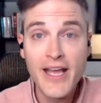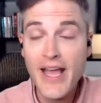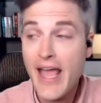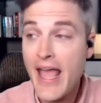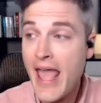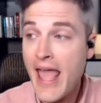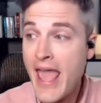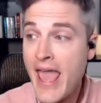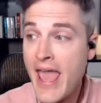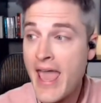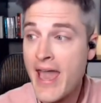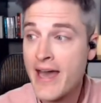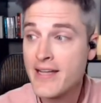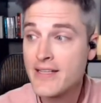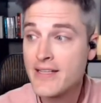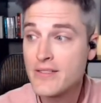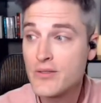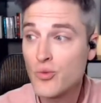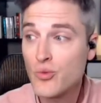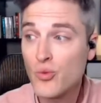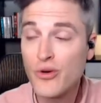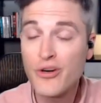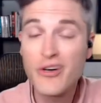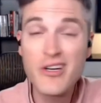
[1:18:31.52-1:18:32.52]
And
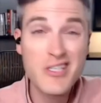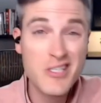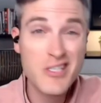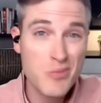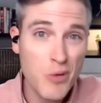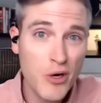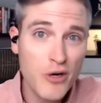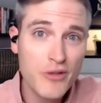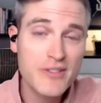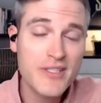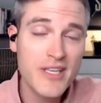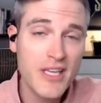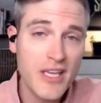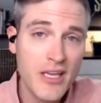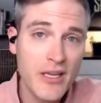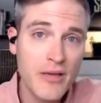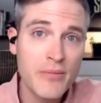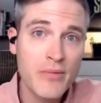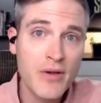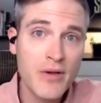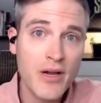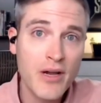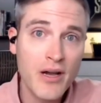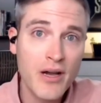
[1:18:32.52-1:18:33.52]
we're a small team
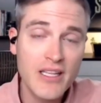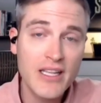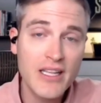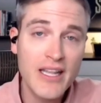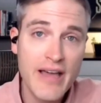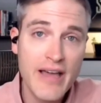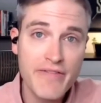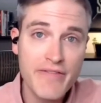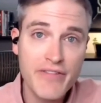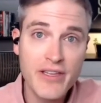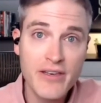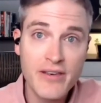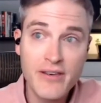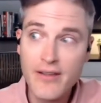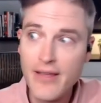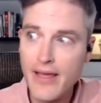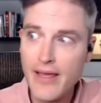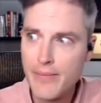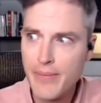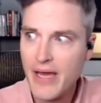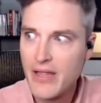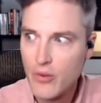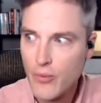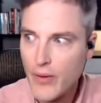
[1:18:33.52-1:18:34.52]
of 11. And
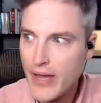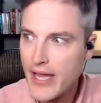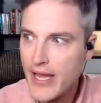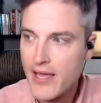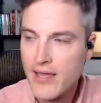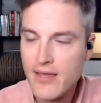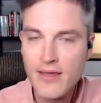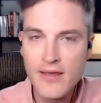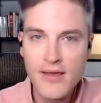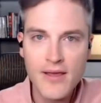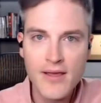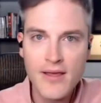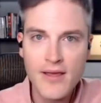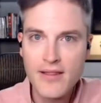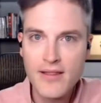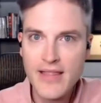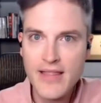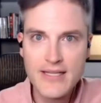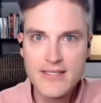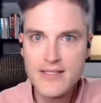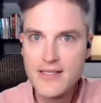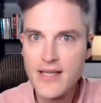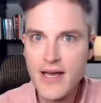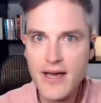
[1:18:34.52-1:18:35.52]
by the way,
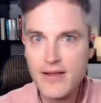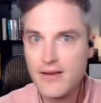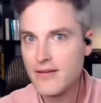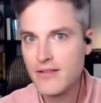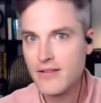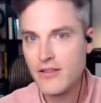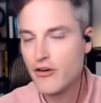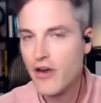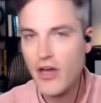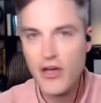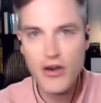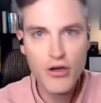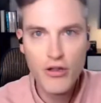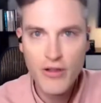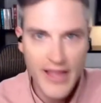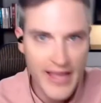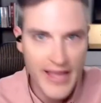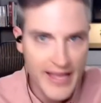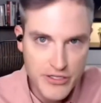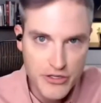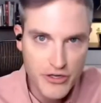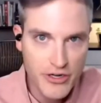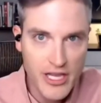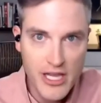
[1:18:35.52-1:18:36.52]
they're not all
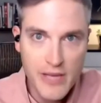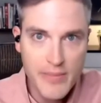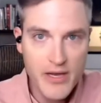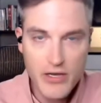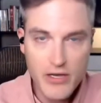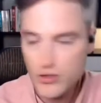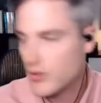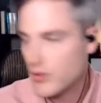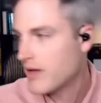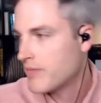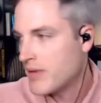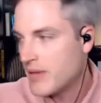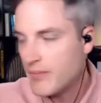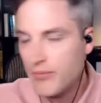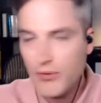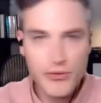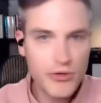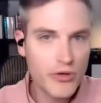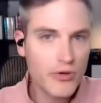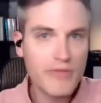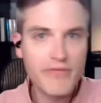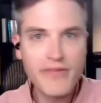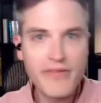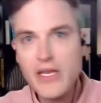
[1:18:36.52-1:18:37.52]
answering emails. We have people
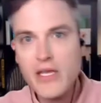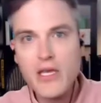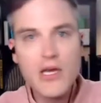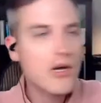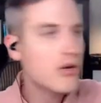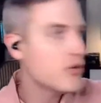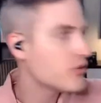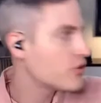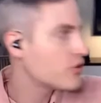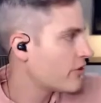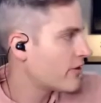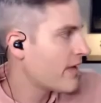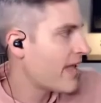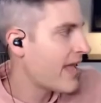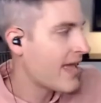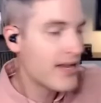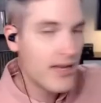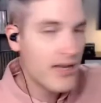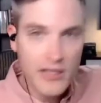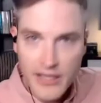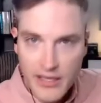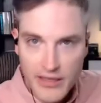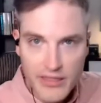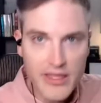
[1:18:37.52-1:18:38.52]
doing videos or
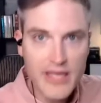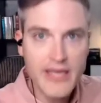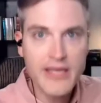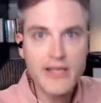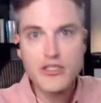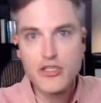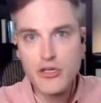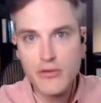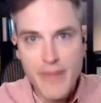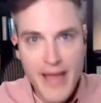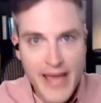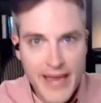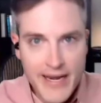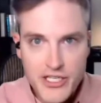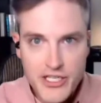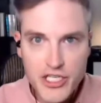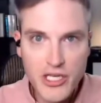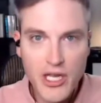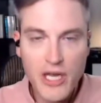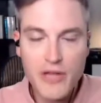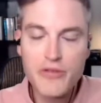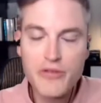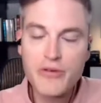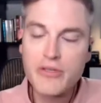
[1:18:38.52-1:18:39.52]
handling things or managing
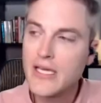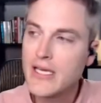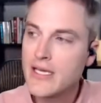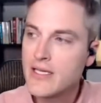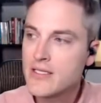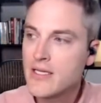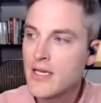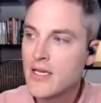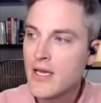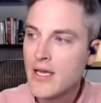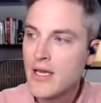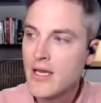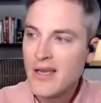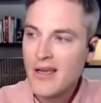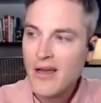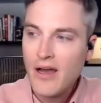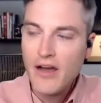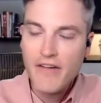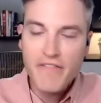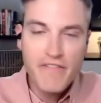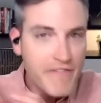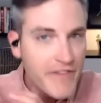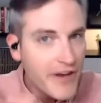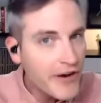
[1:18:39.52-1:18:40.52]
other things. A
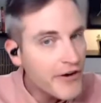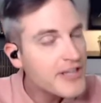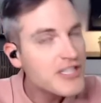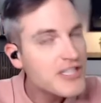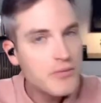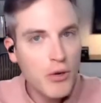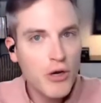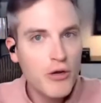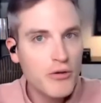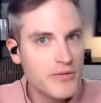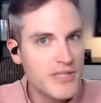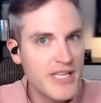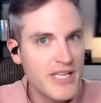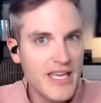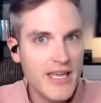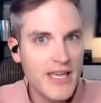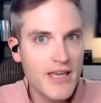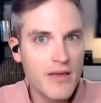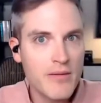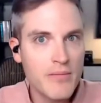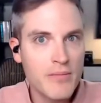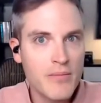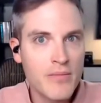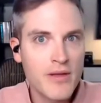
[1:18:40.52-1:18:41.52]
very small
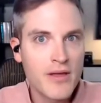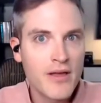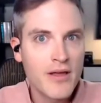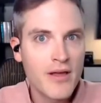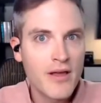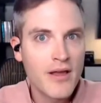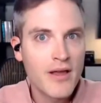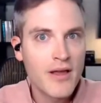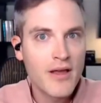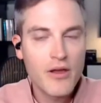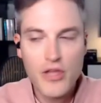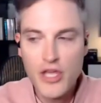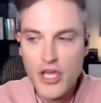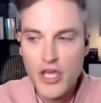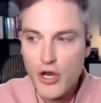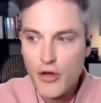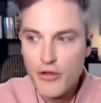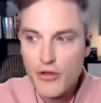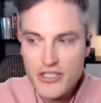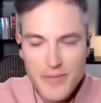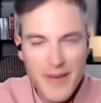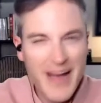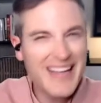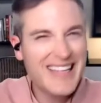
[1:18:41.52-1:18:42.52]
team, you know,
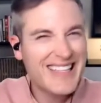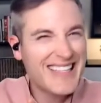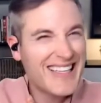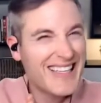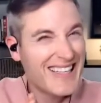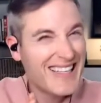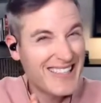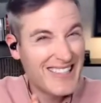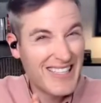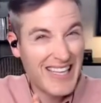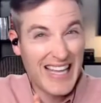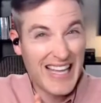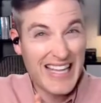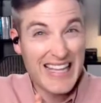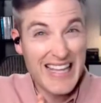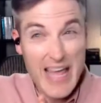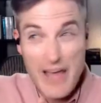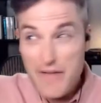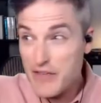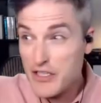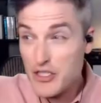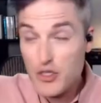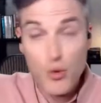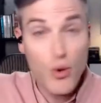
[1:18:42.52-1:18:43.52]
there's about
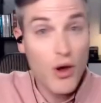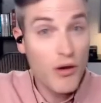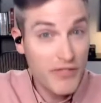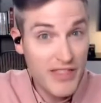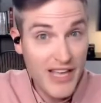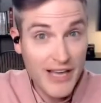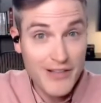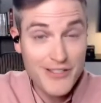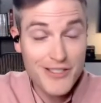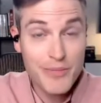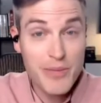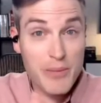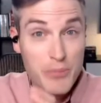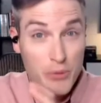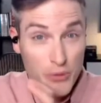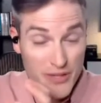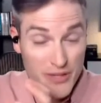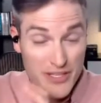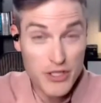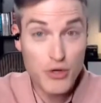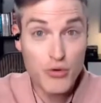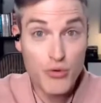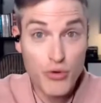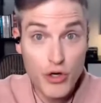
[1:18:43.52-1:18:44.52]
12,000 people in
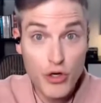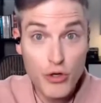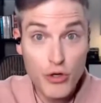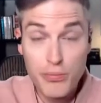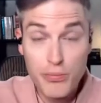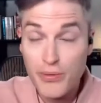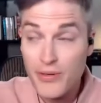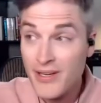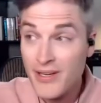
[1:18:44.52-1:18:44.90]
this group.